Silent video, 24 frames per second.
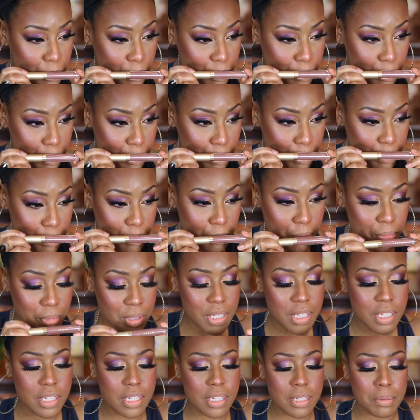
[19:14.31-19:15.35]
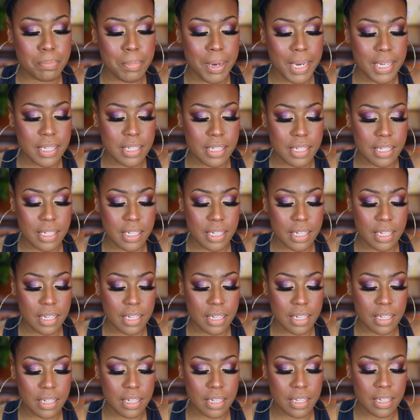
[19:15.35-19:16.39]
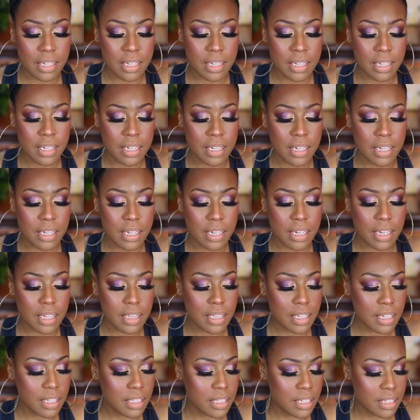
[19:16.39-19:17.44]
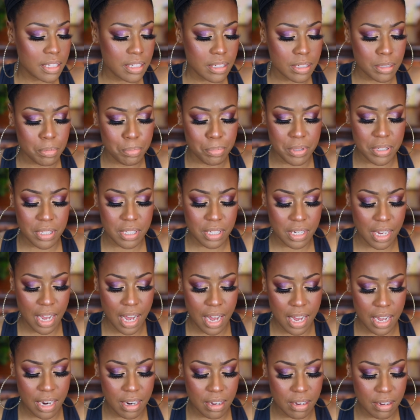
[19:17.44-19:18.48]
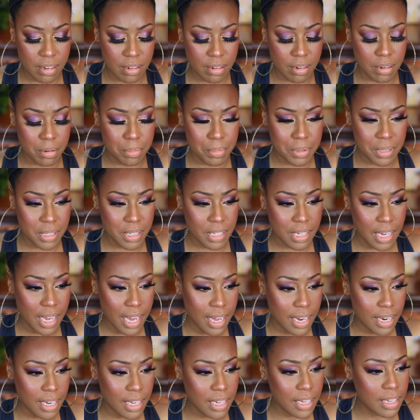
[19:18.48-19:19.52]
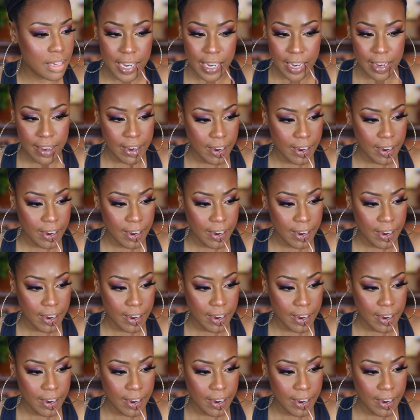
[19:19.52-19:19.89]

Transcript: Mm, this is by Stila. I think this is Brascata or Brascati.